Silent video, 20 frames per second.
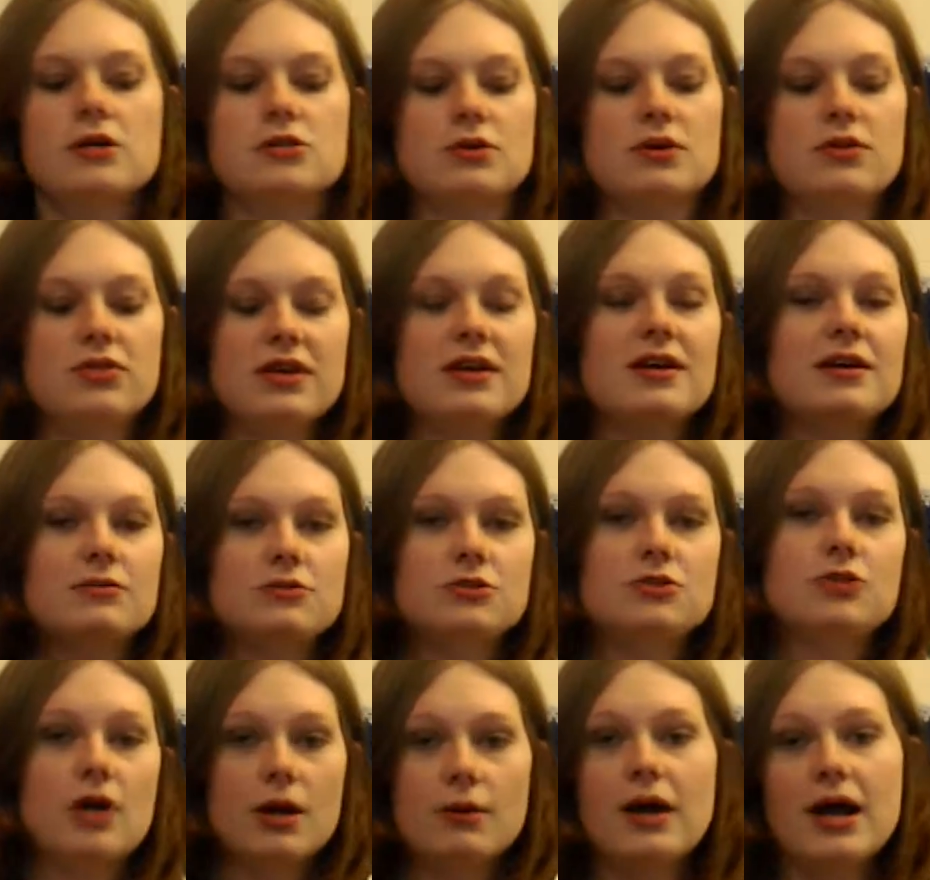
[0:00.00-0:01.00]
So I think
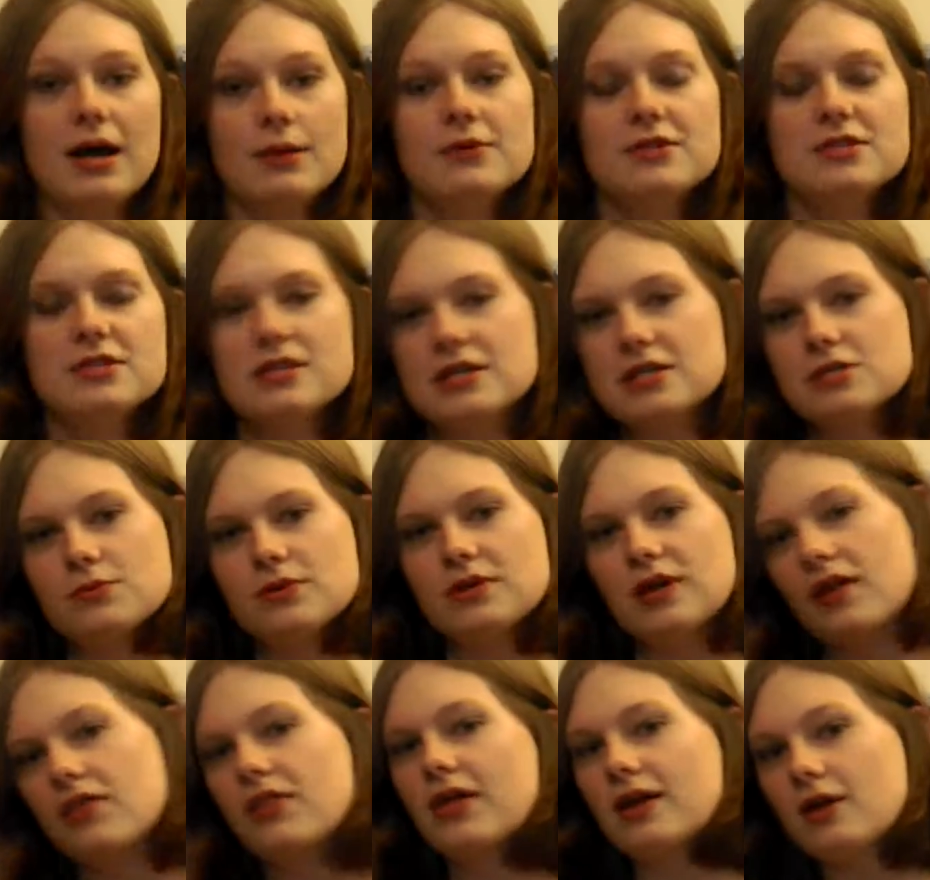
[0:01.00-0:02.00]
I'm into this one.
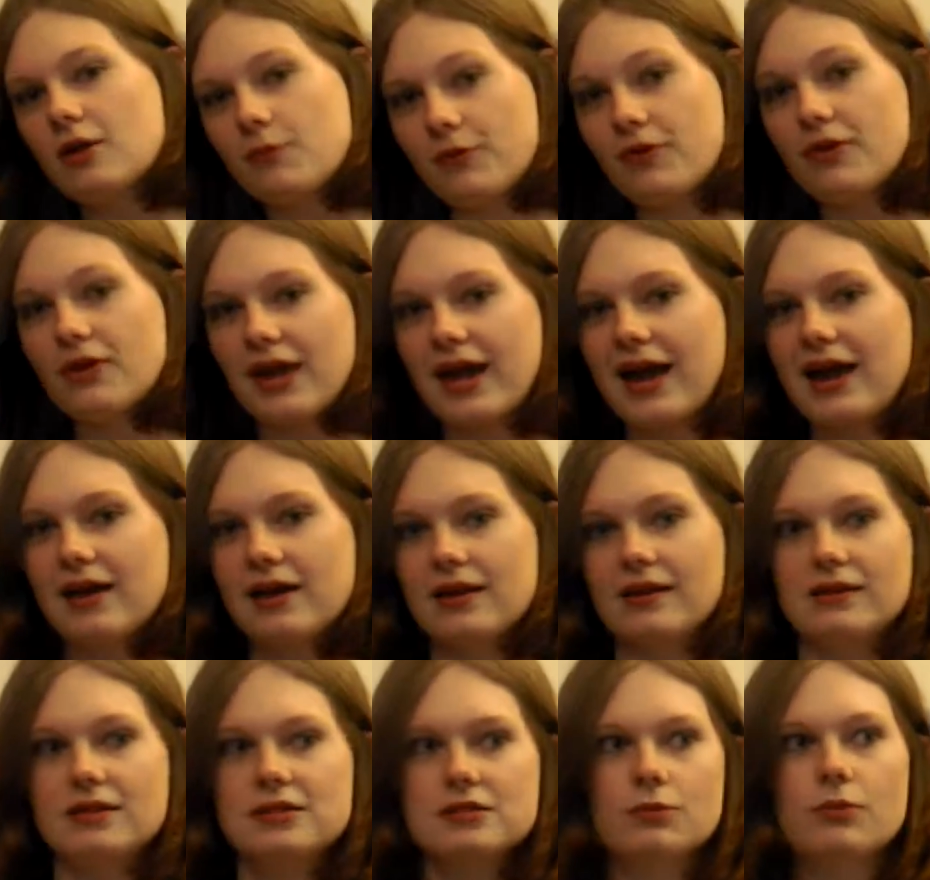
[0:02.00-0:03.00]
I think I'll probably get
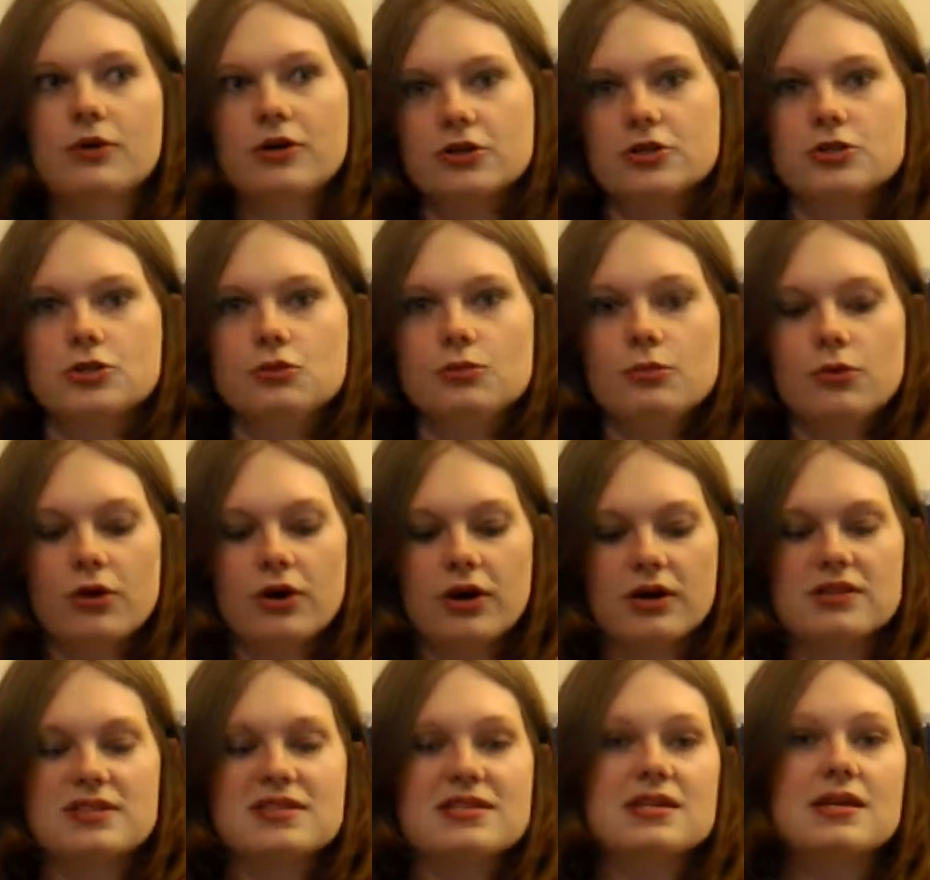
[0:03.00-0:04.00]
at least one or two more
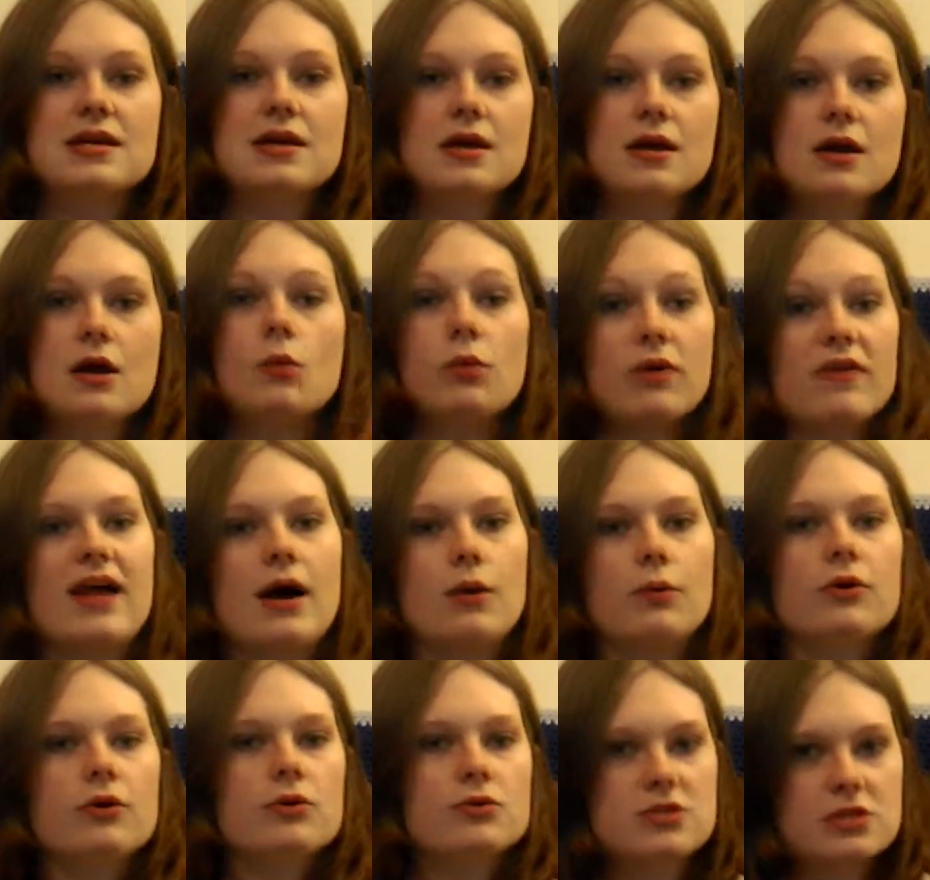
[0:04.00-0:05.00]
and see where that
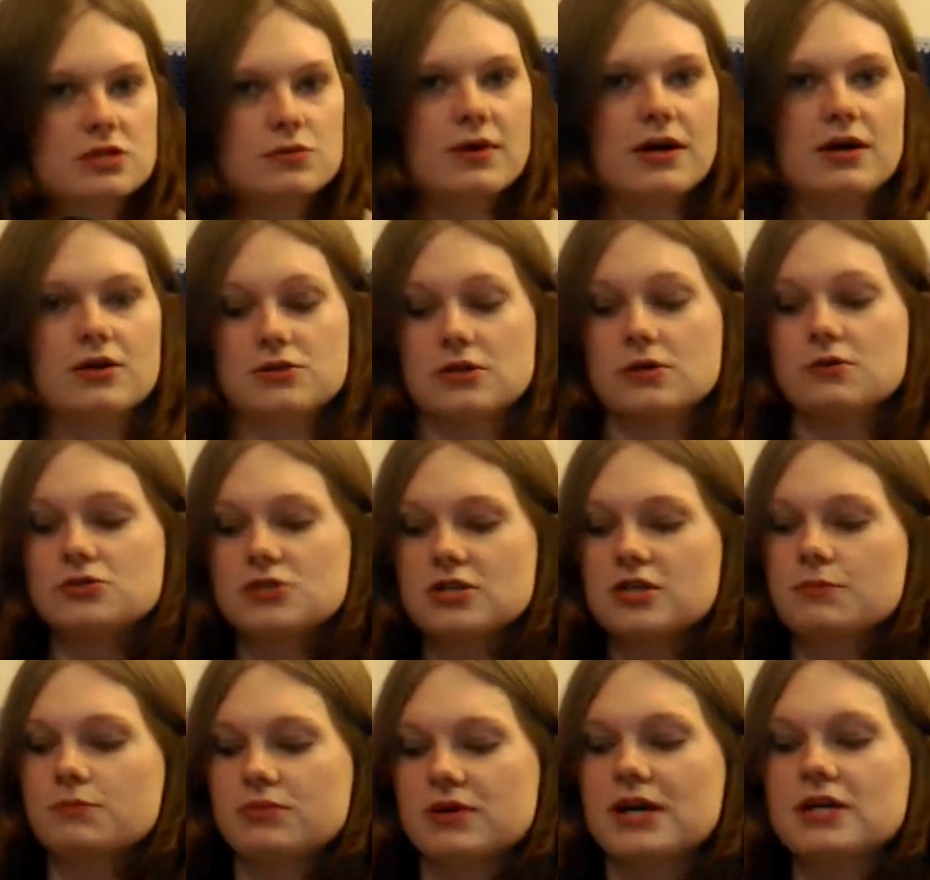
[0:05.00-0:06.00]
one goes as well. So I was
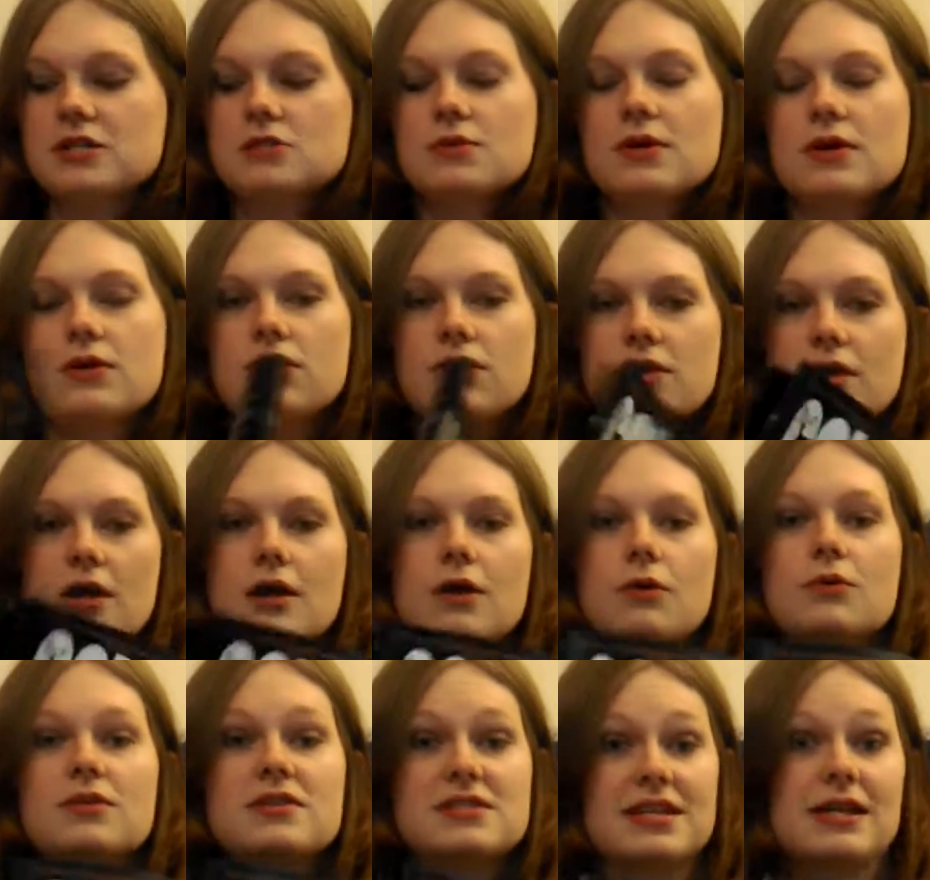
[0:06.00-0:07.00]
really impressed with
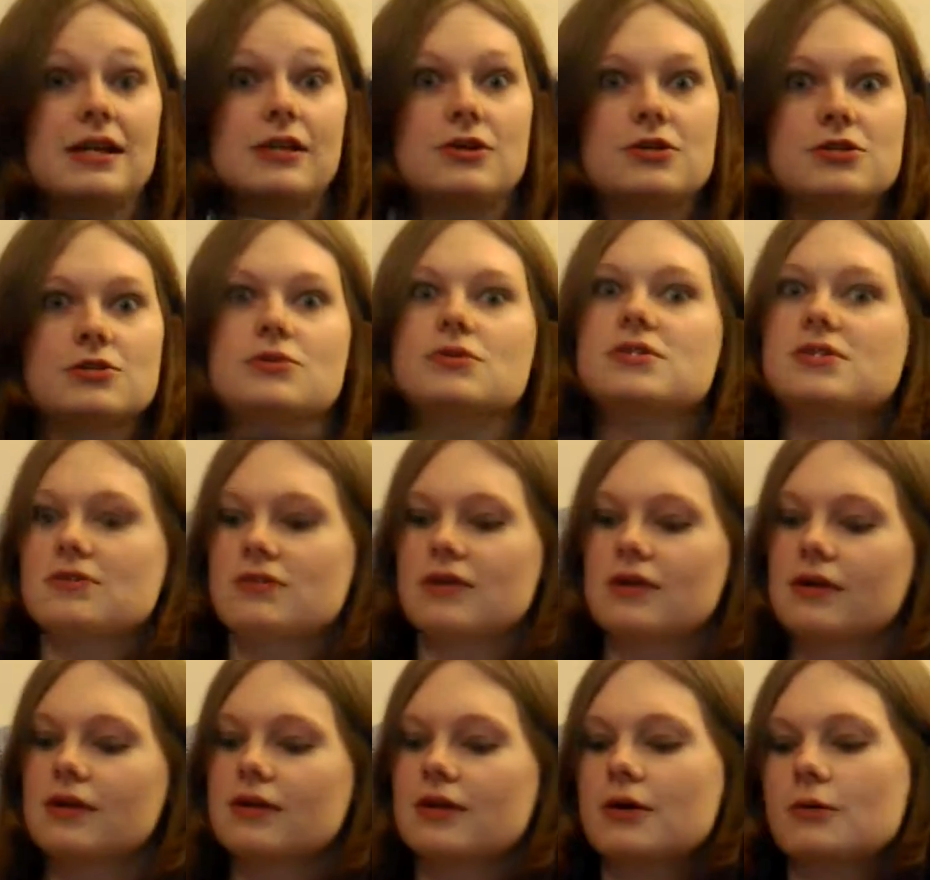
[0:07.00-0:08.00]
City of Lost Souls. I
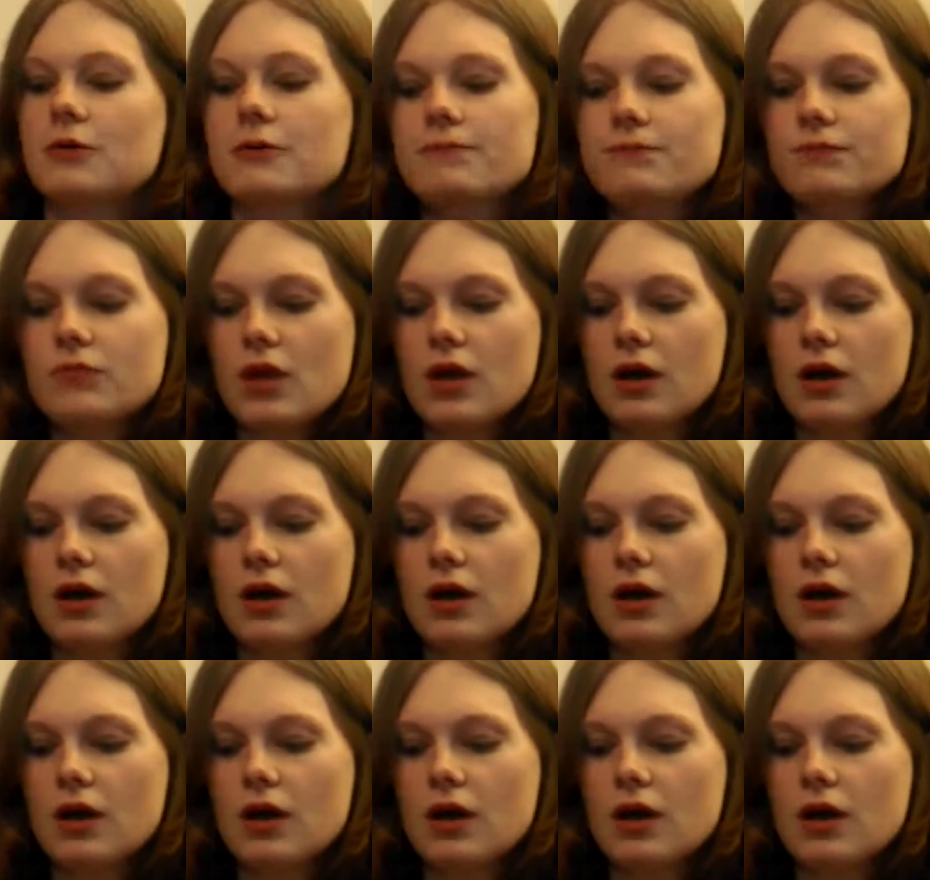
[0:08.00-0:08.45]
really like that one.